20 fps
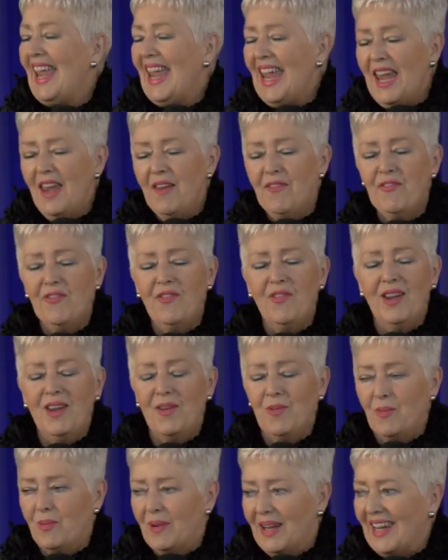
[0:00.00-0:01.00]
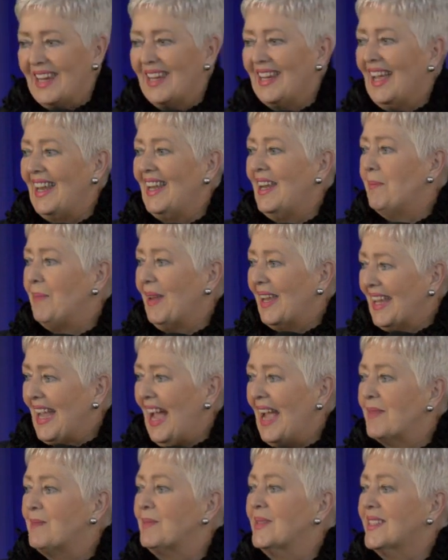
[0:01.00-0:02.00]
every week, and it
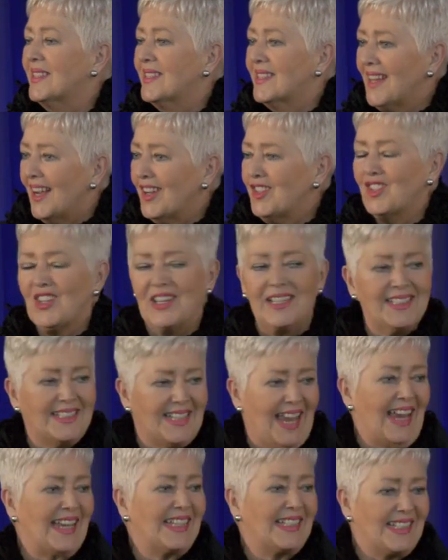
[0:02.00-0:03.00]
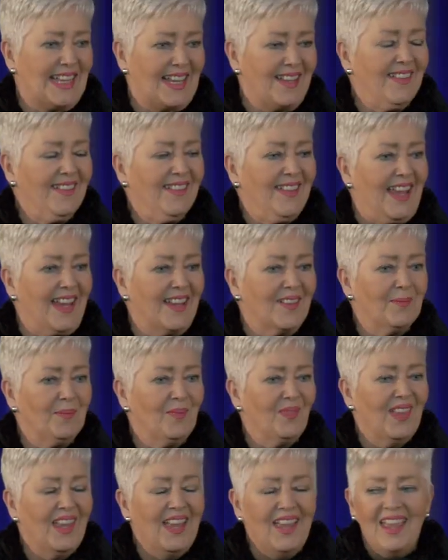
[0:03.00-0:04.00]
became such a taxing thing.
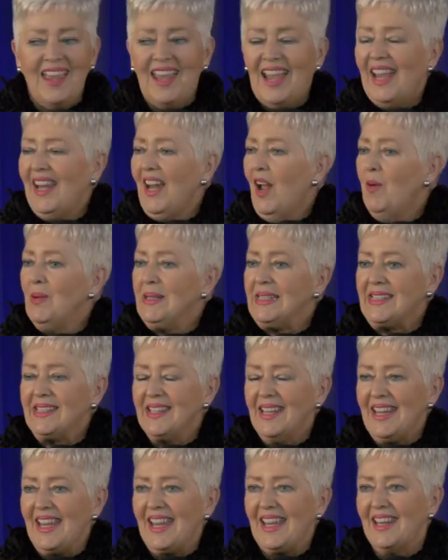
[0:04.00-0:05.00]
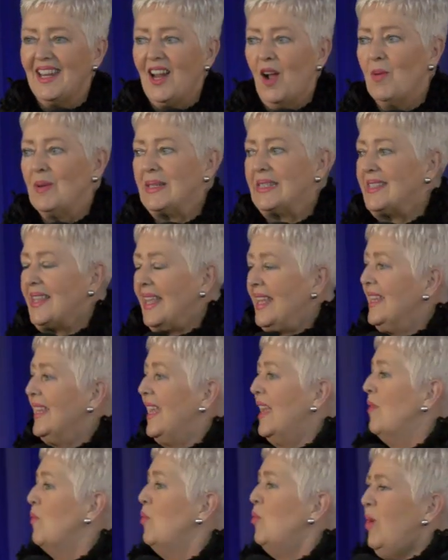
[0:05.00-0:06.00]
And I was sitting and I was
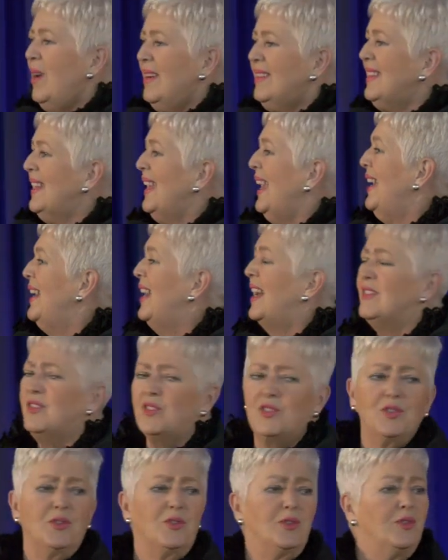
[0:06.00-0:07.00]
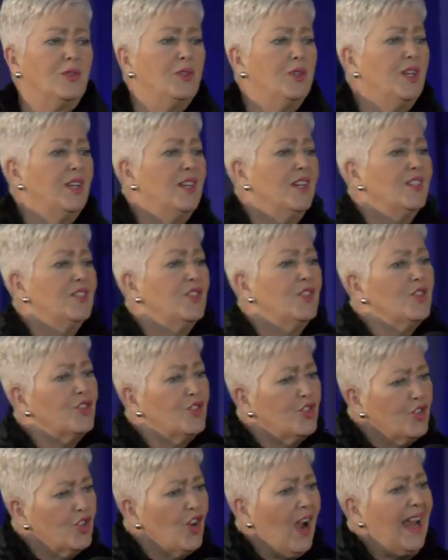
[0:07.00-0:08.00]
thinking, what can I do to
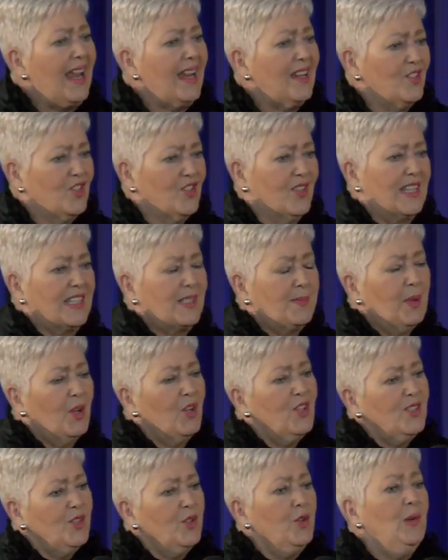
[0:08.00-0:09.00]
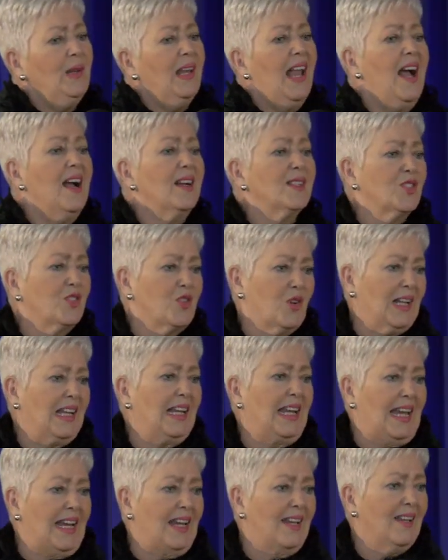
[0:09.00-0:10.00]
change this? Because who likes to
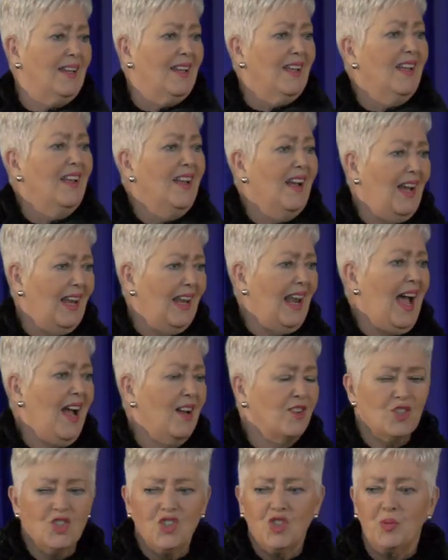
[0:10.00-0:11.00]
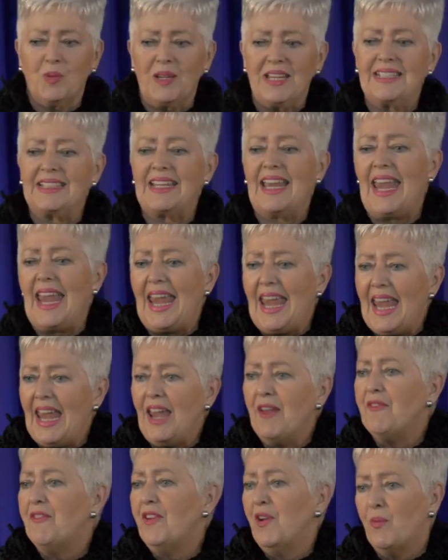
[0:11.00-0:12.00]
clean a lounge suite
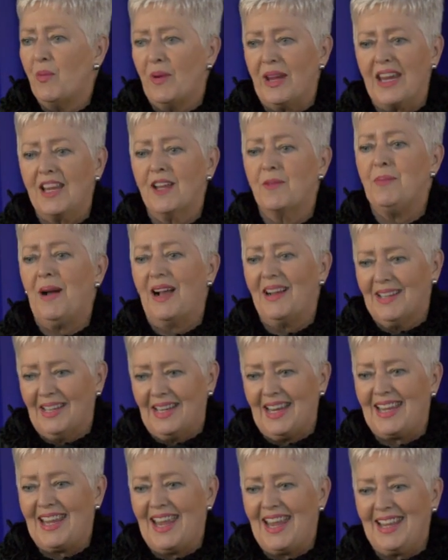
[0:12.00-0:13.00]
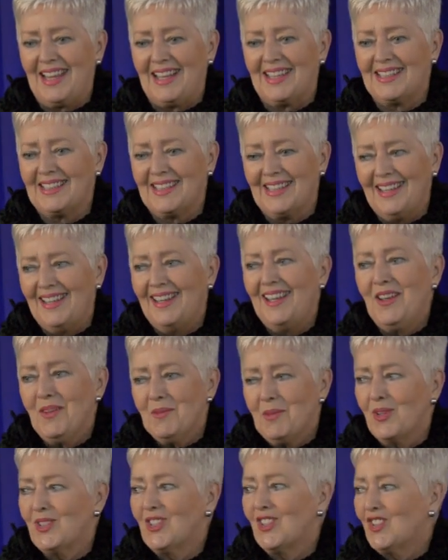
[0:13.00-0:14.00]
every week by cleaning it?
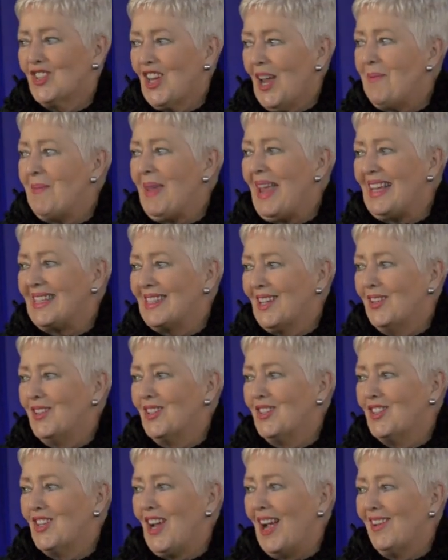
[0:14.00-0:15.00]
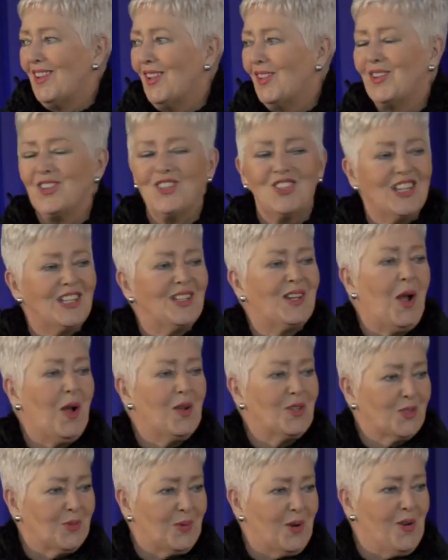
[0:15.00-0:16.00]
Pastor Shami has a good chuckle because she
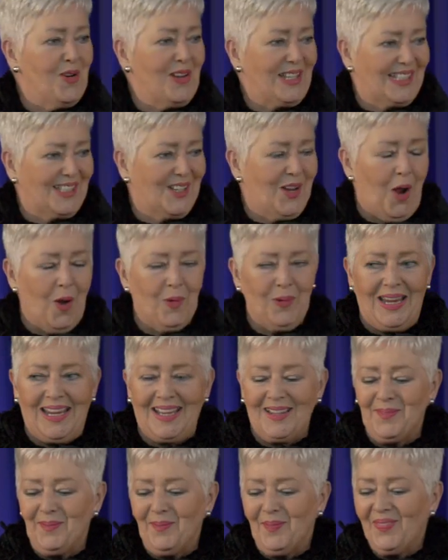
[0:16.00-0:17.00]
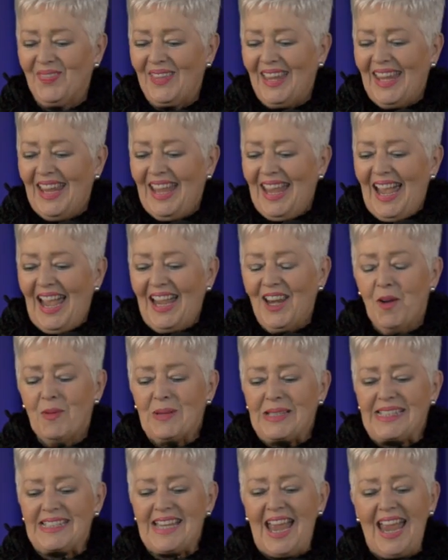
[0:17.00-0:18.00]
knows where it's going. And I
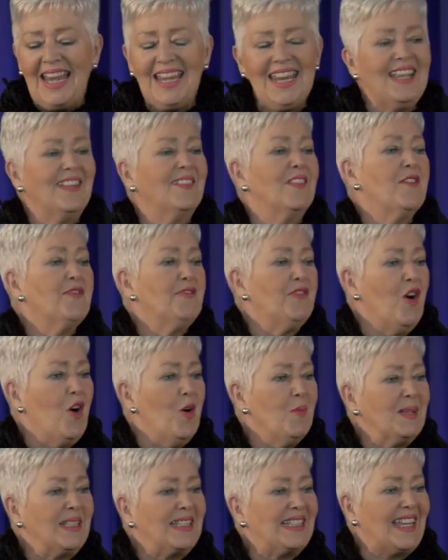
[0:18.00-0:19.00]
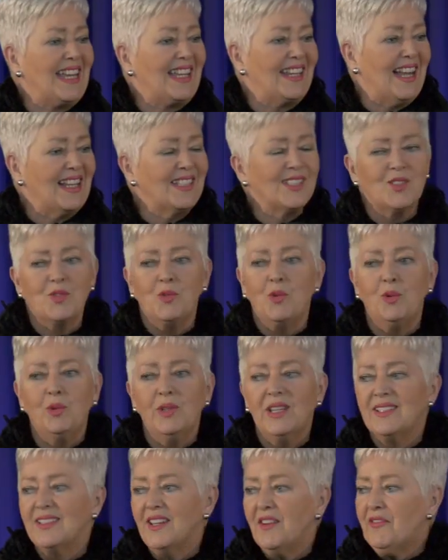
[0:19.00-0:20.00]
was standing in the pharmacy and I saw
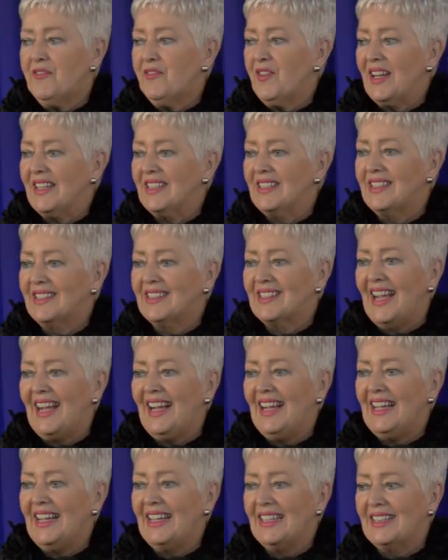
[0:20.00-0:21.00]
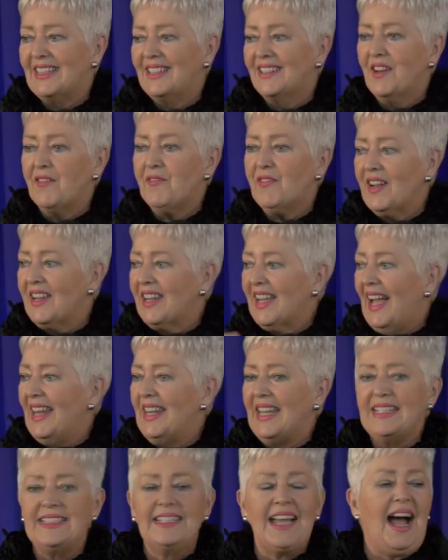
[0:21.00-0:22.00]
all the different, uh, different
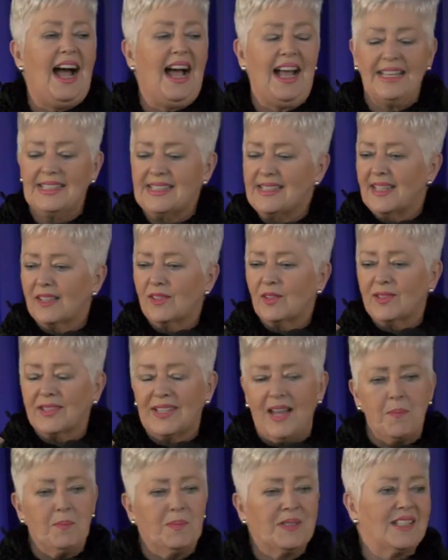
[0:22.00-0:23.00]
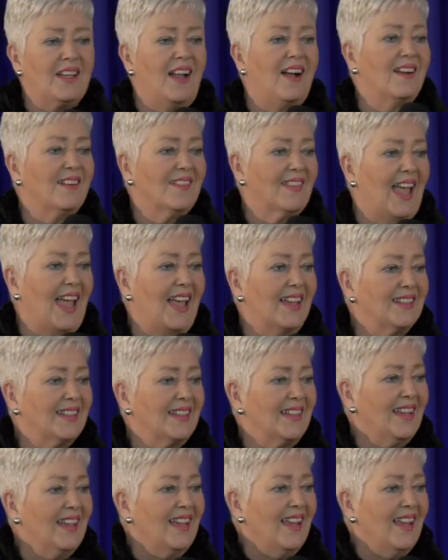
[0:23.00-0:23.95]
colored dyes, little tubs like that.